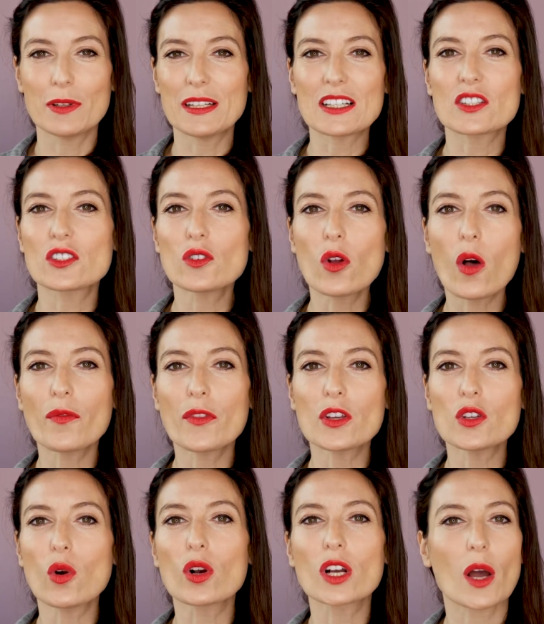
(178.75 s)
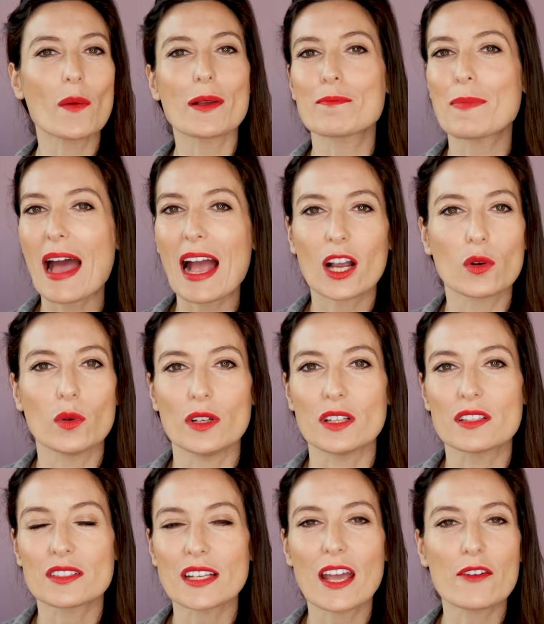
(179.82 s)
but it's not that you're going
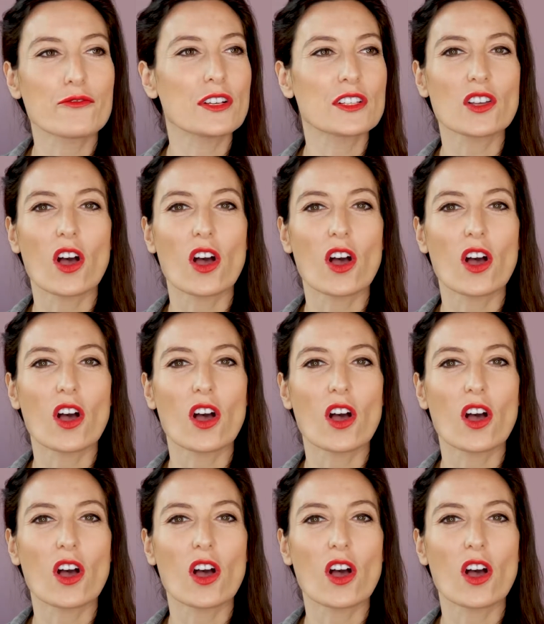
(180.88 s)
backwards every